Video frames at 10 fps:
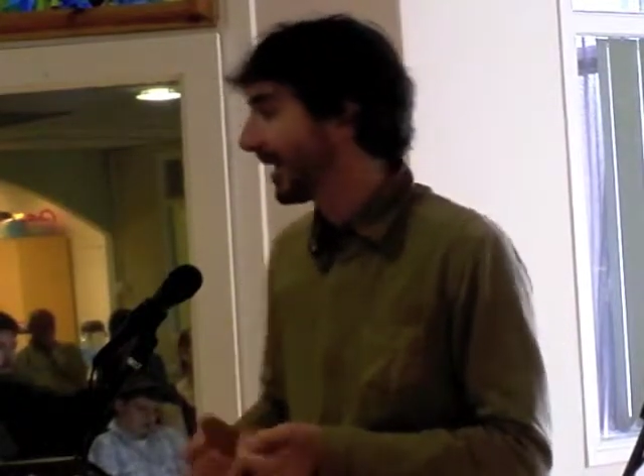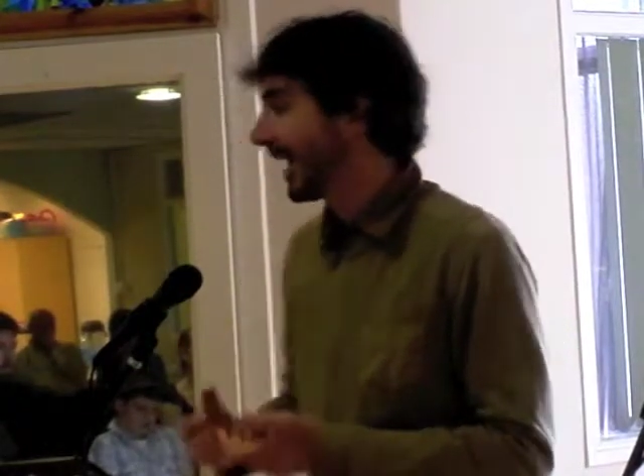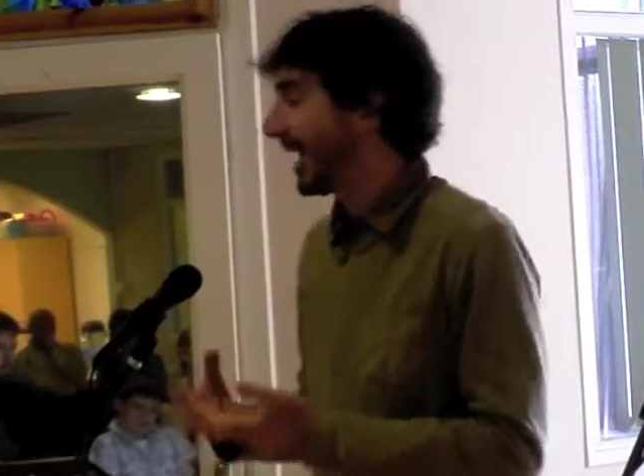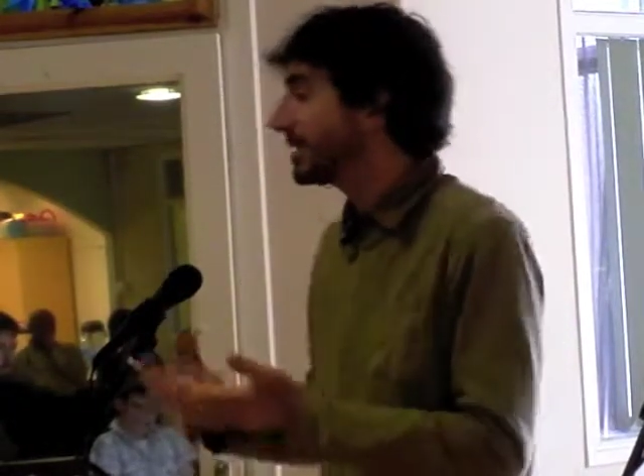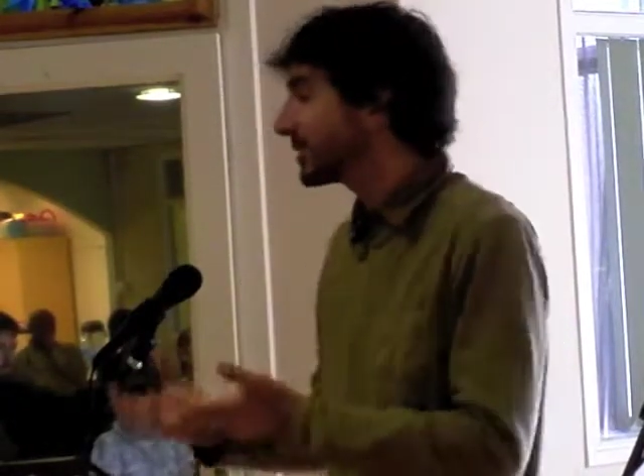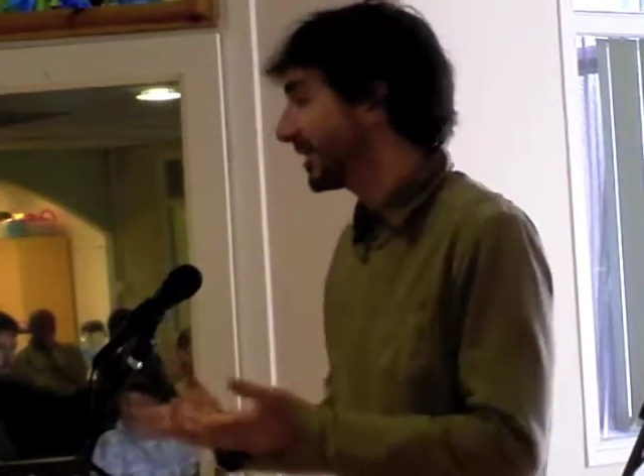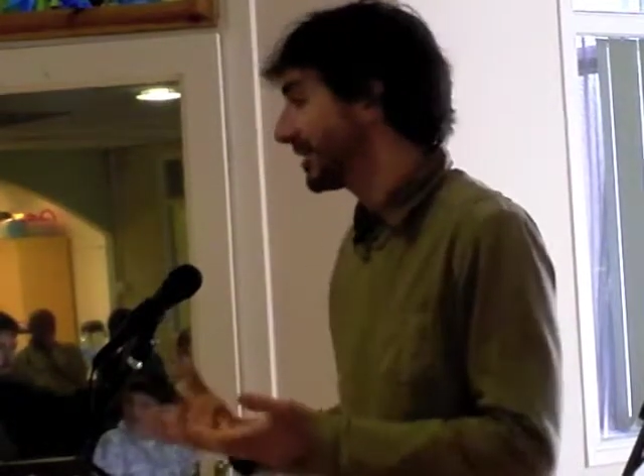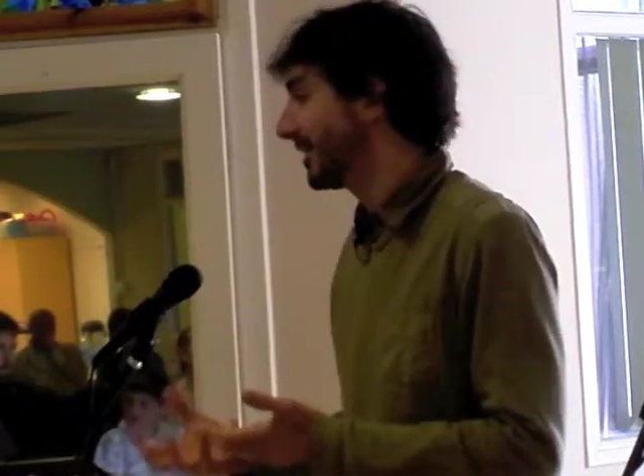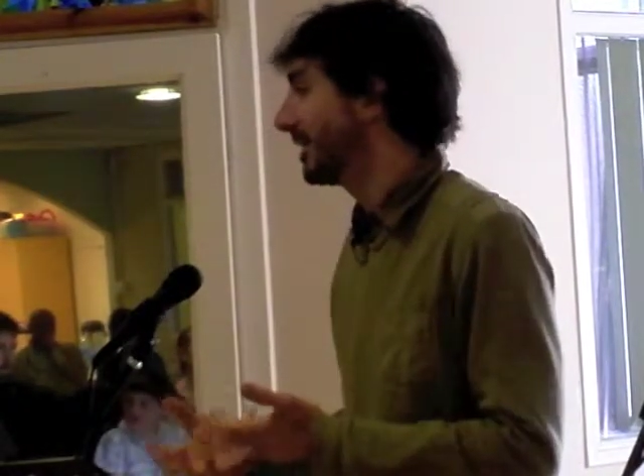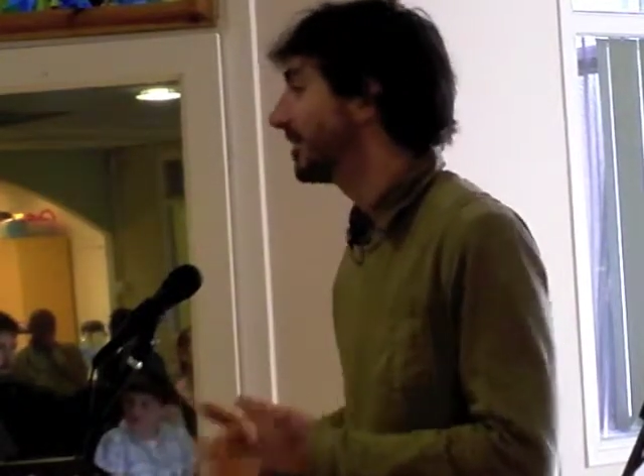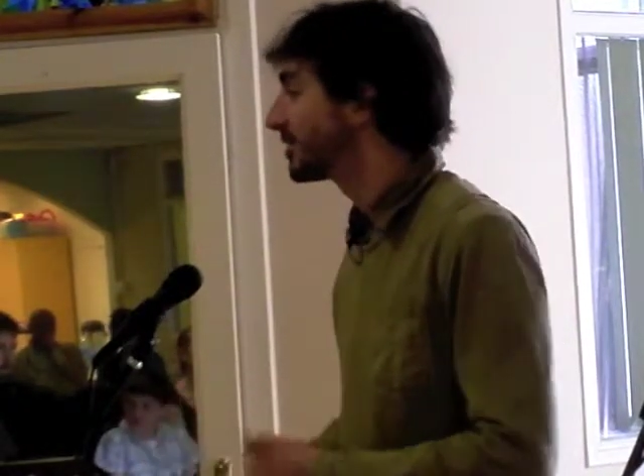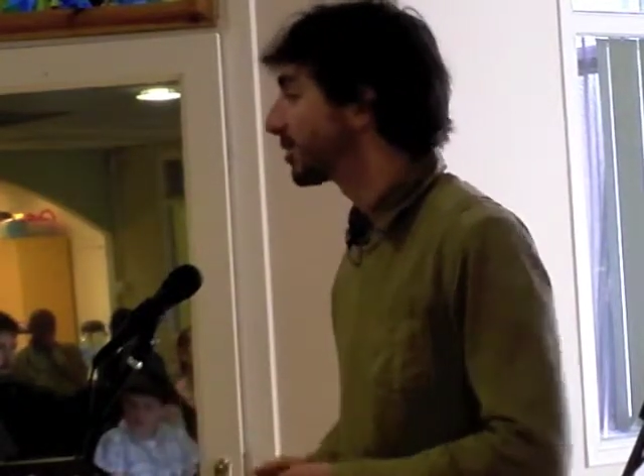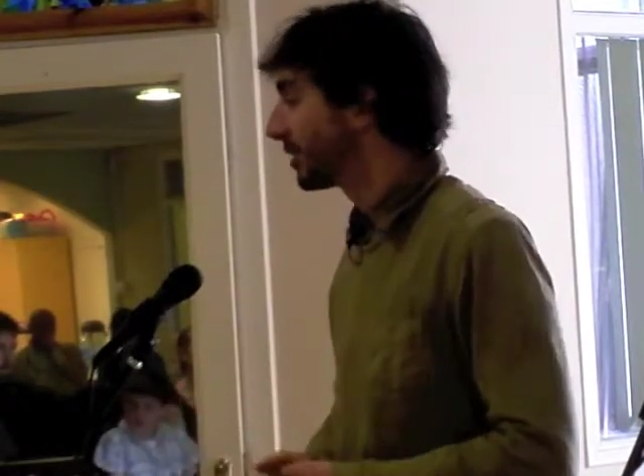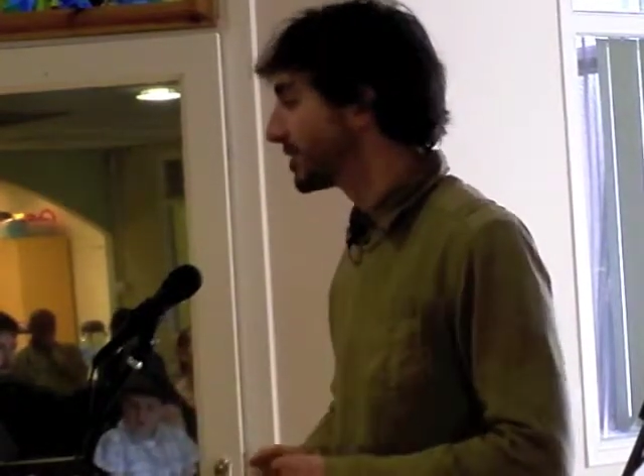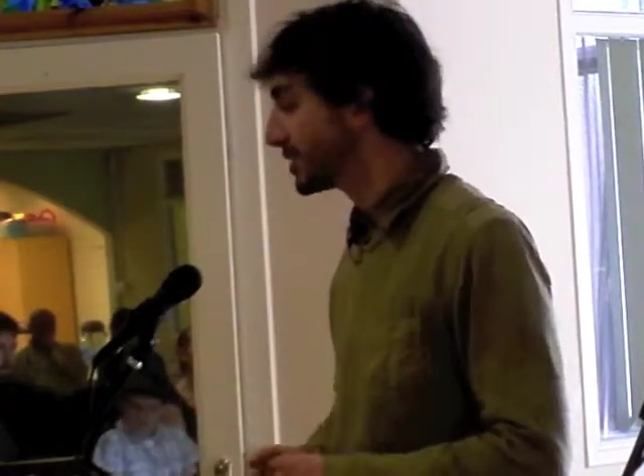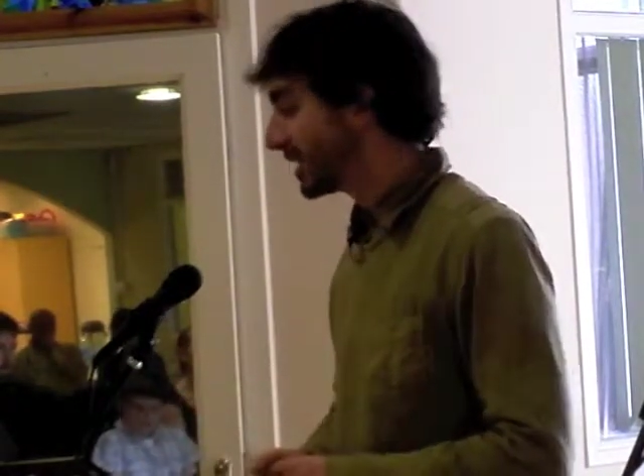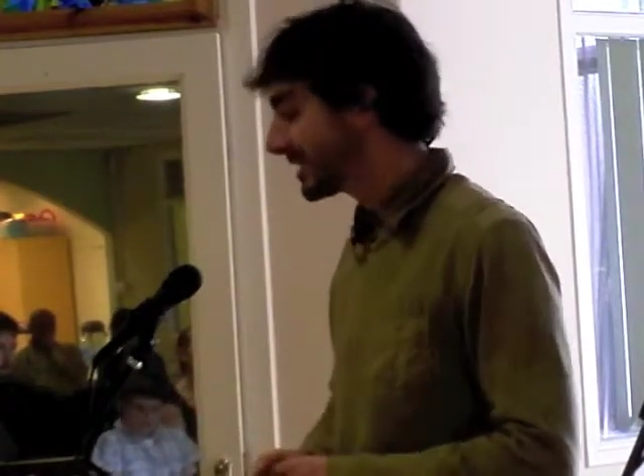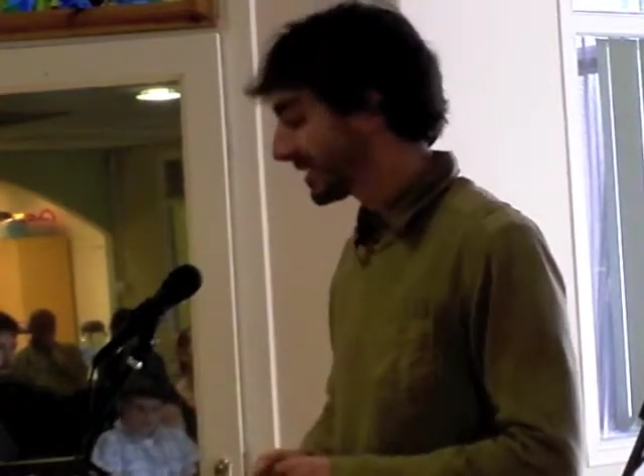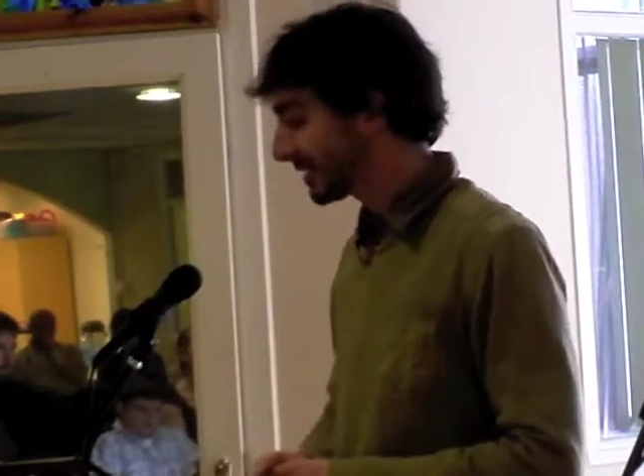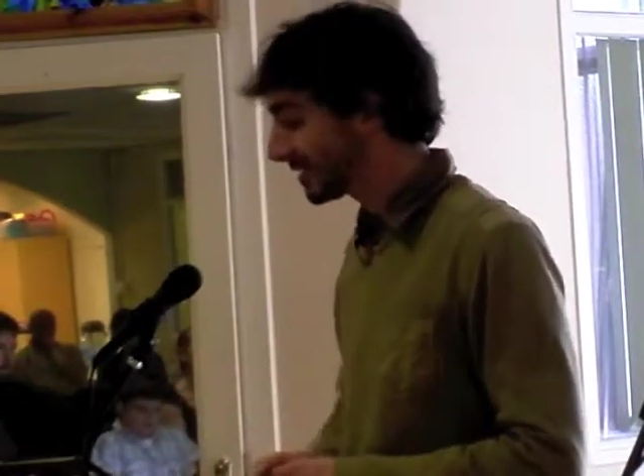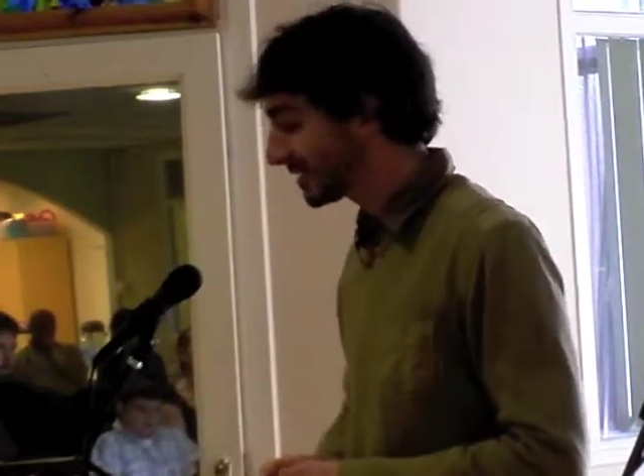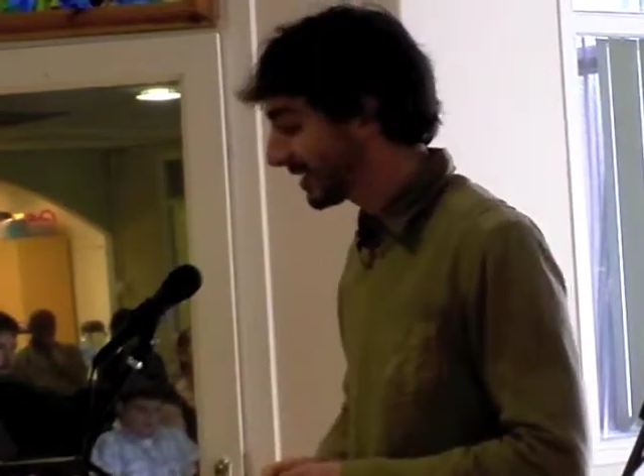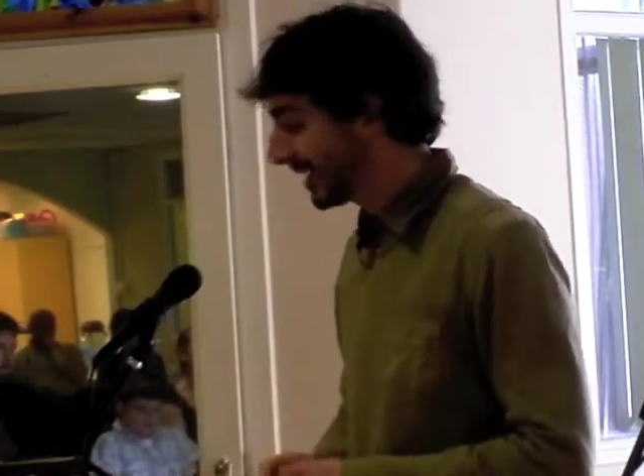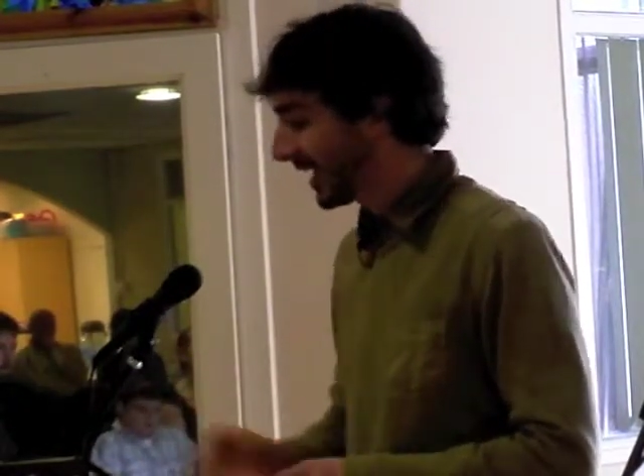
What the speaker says: hatred towards Jesus.